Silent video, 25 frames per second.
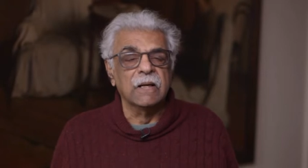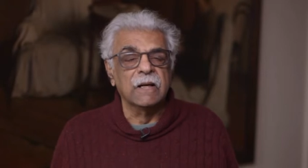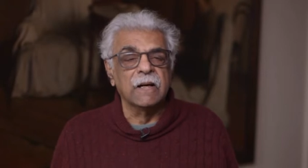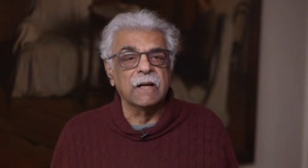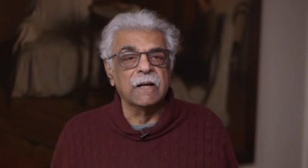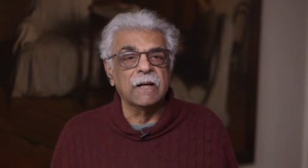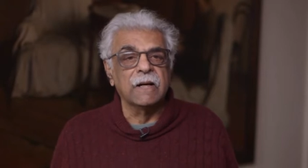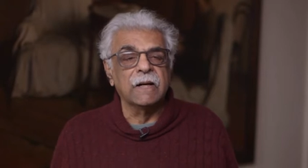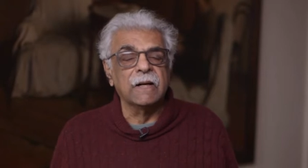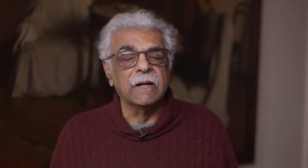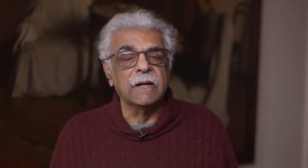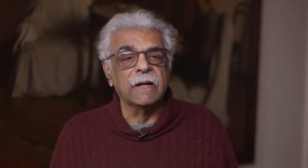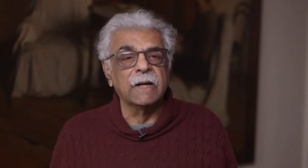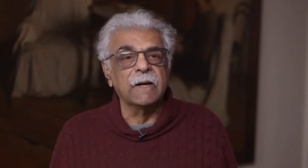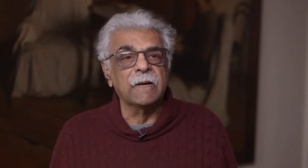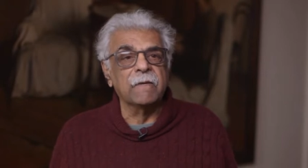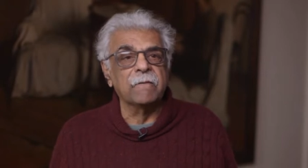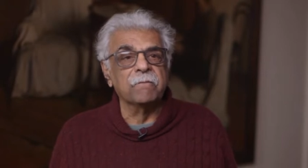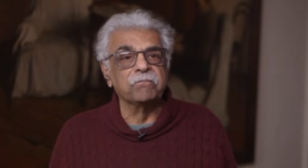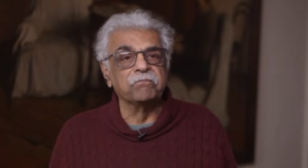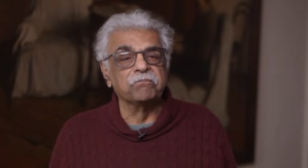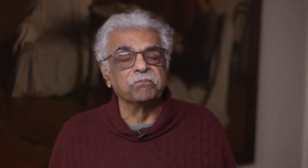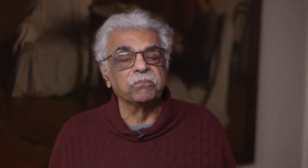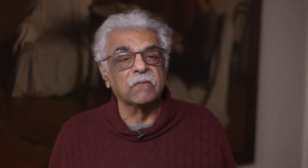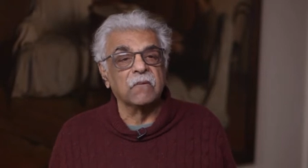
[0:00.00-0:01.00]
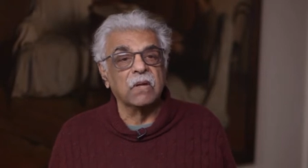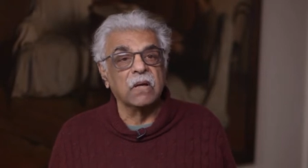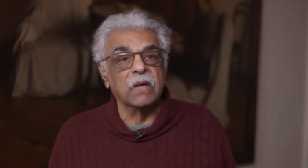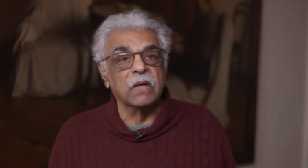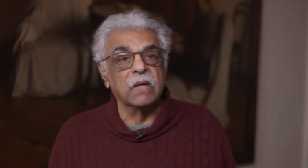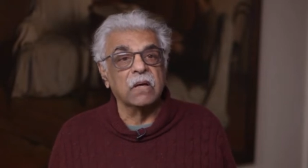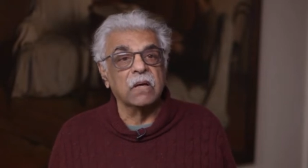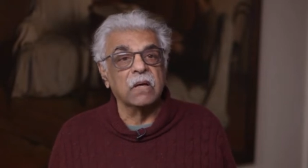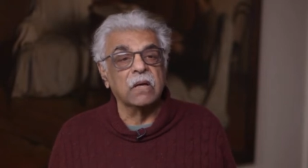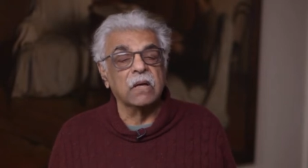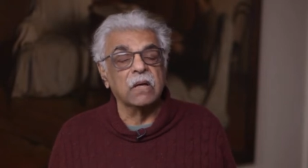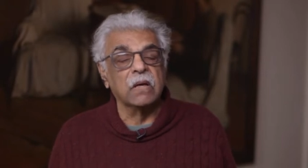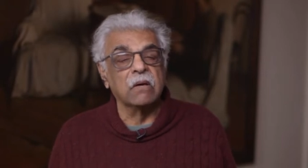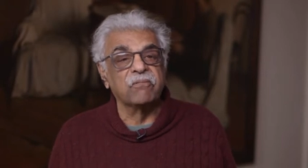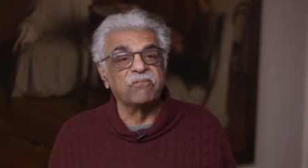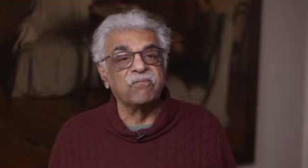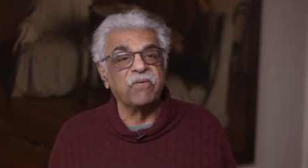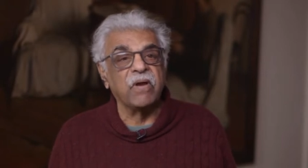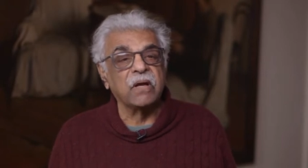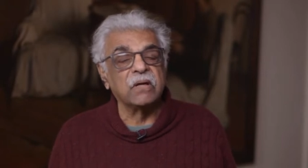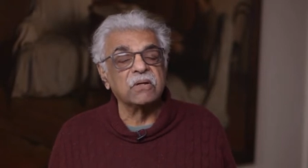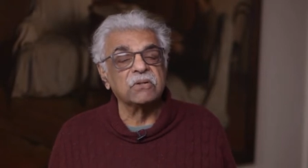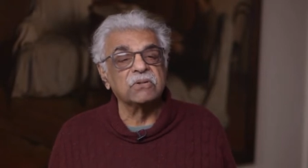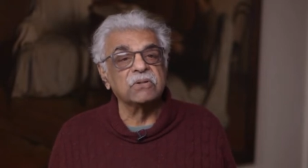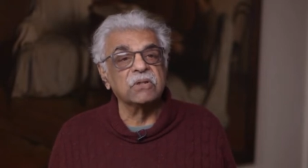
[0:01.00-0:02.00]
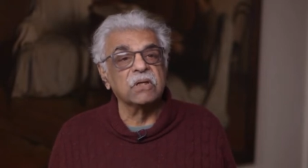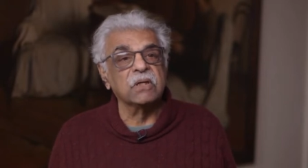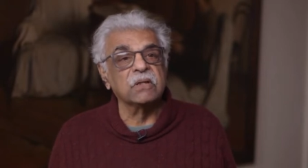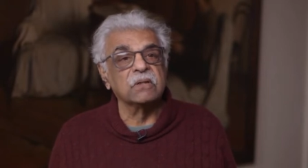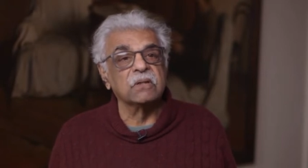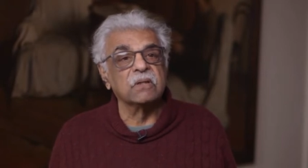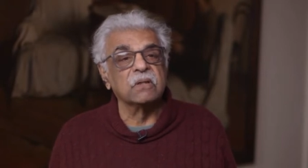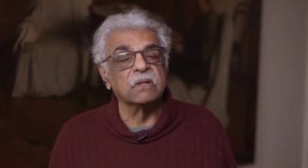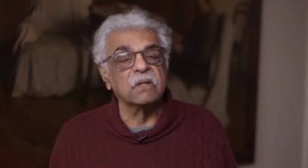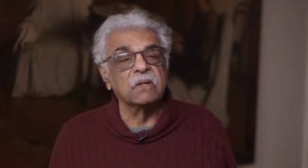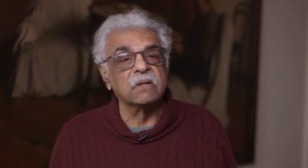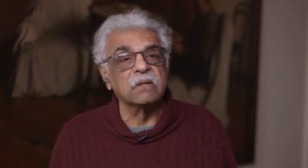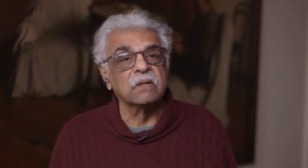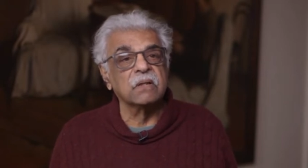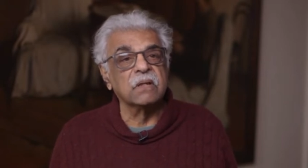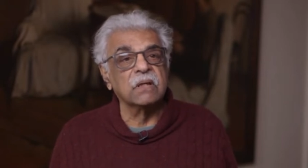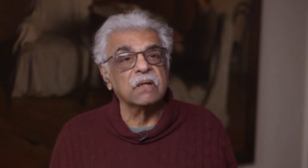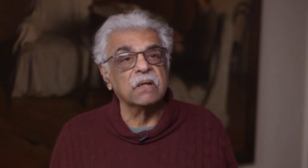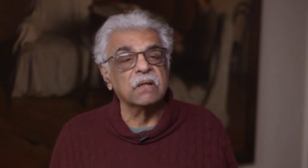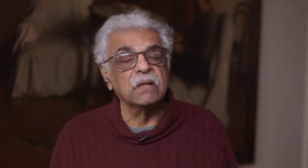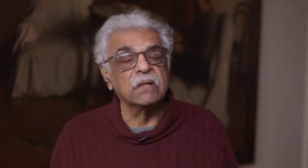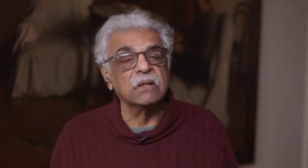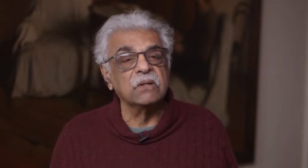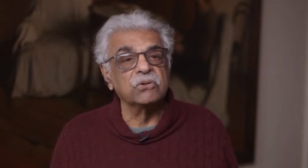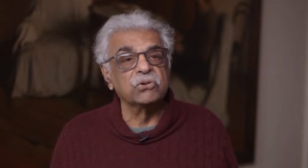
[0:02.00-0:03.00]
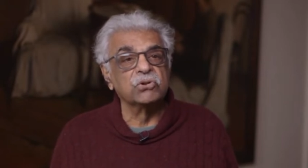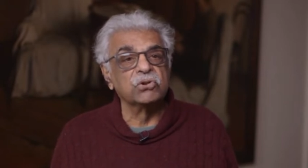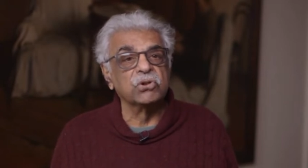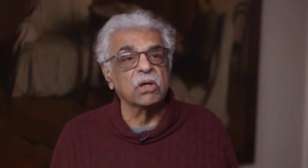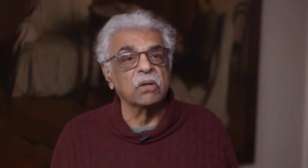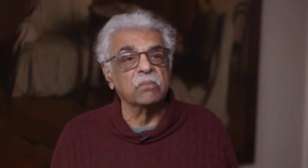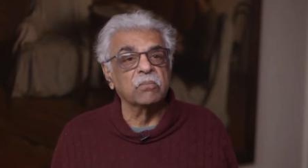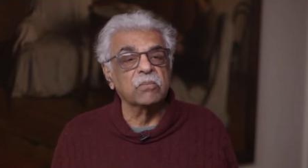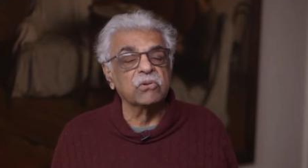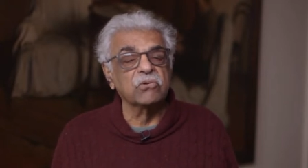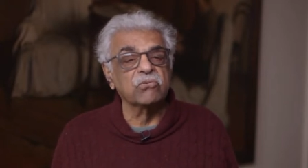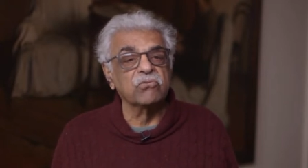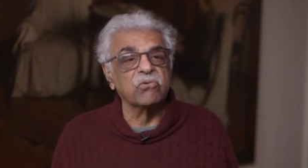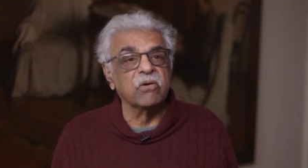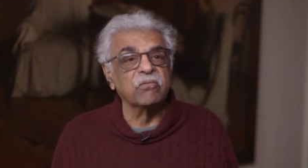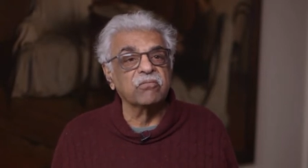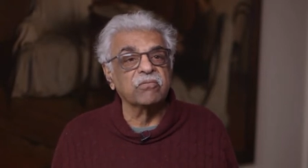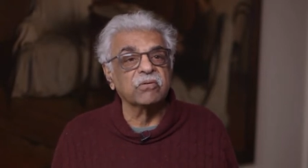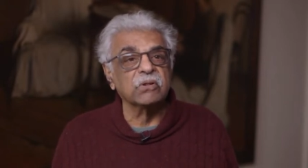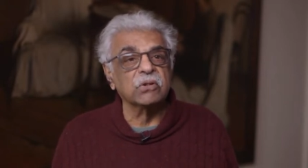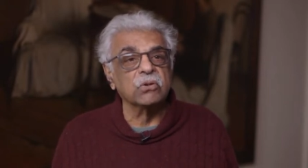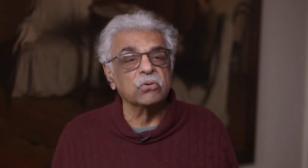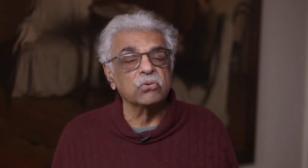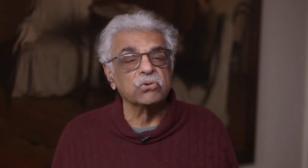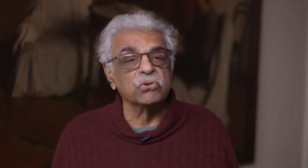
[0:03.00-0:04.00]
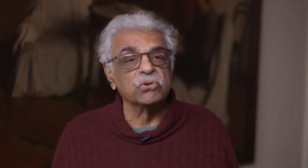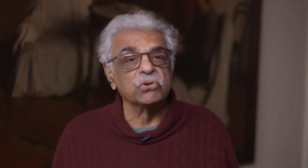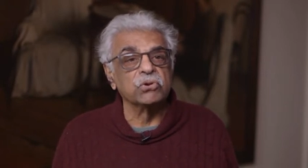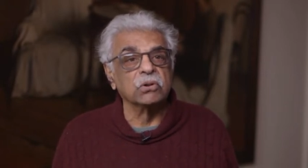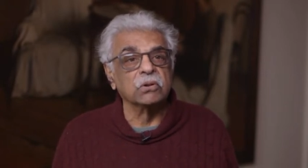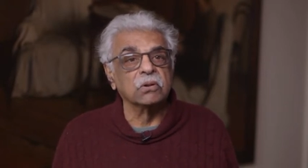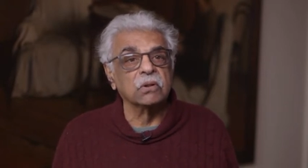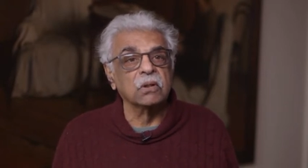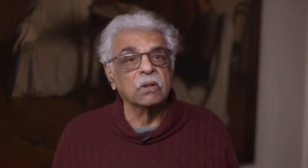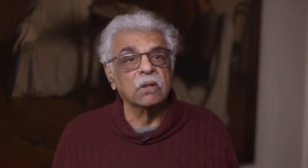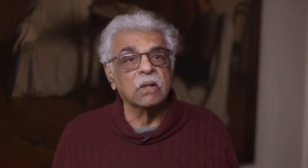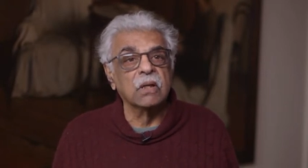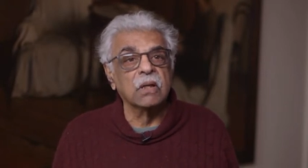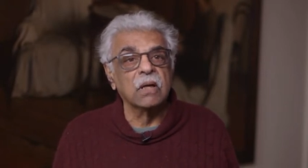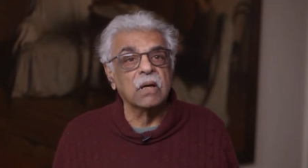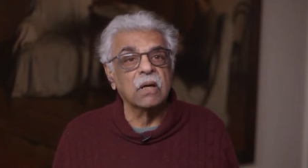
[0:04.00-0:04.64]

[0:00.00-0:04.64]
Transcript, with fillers: affected the German Revolution,